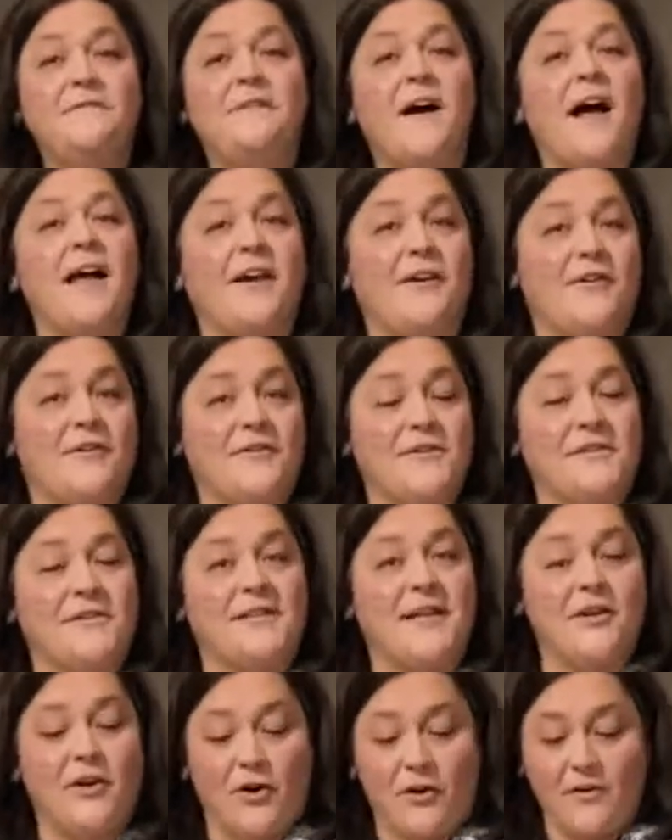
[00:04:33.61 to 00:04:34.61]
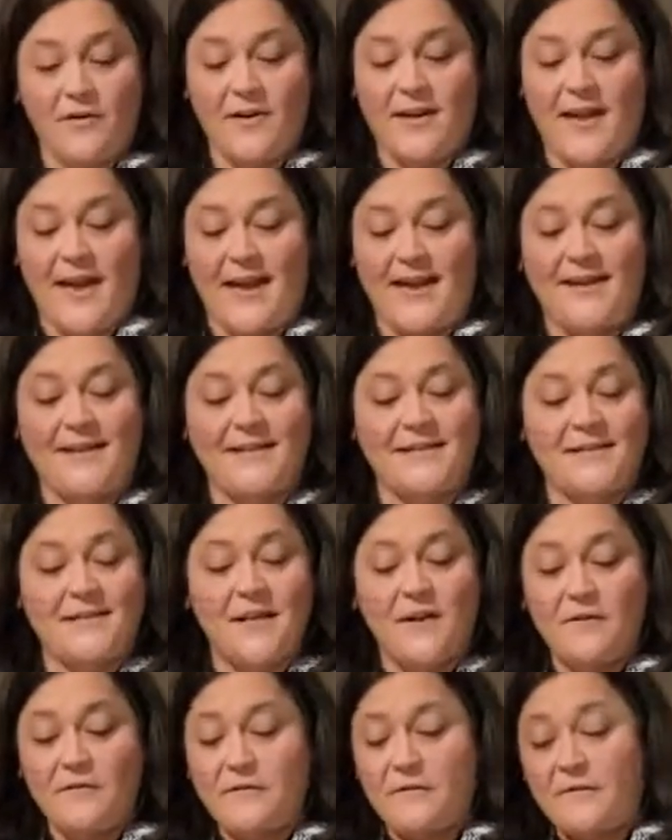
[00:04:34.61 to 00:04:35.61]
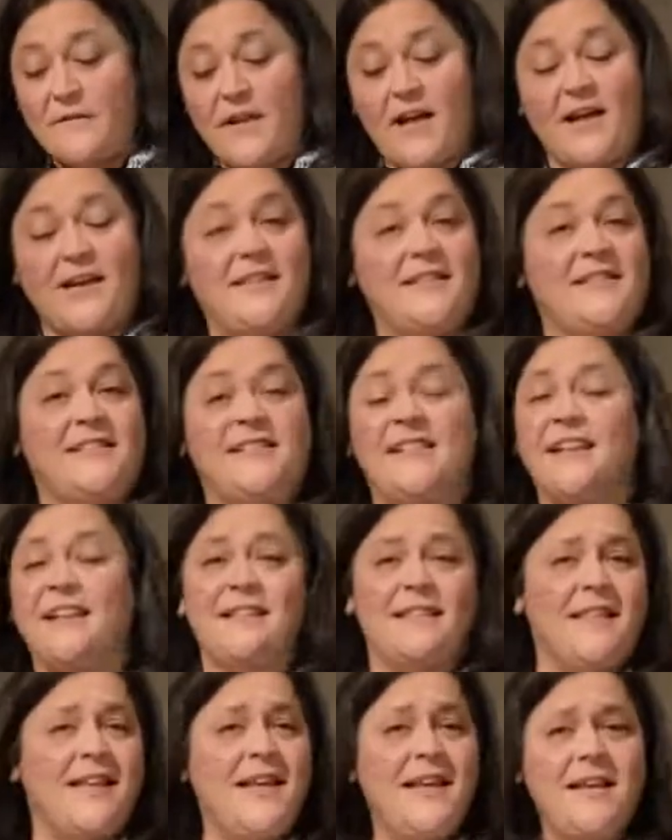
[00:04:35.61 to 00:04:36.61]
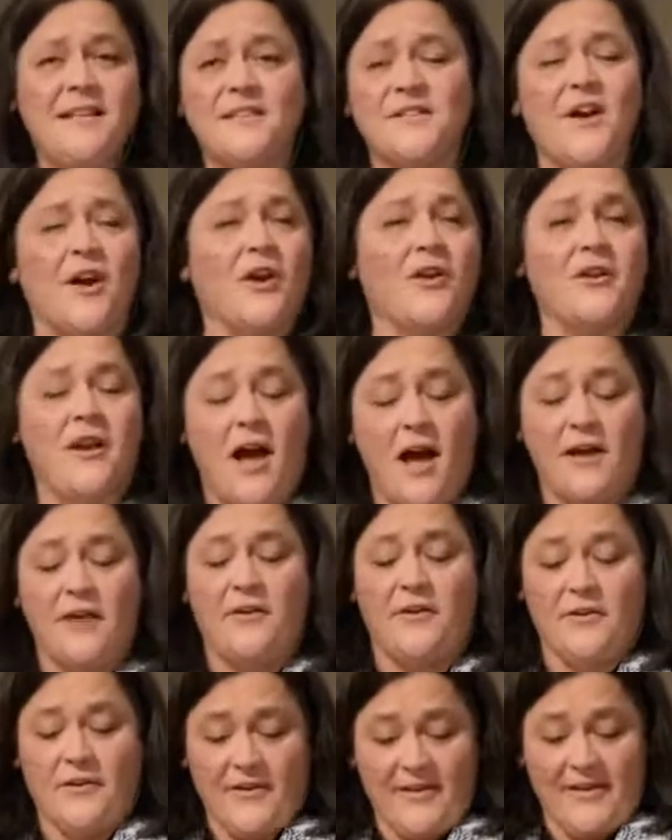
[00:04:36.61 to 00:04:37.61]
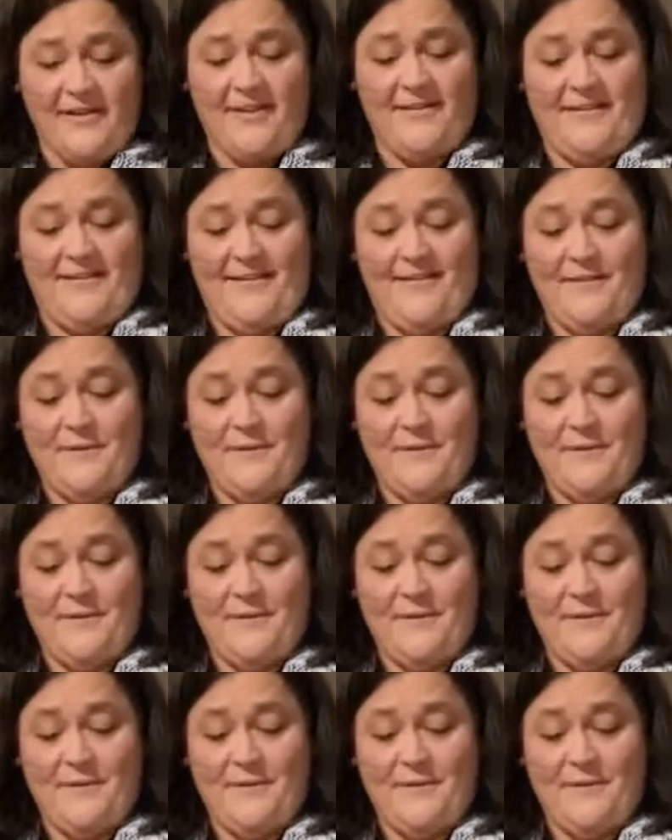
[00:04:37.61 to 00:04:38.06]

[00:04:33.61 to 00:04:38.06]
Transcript: fires and hurricanes, floods, things are not good.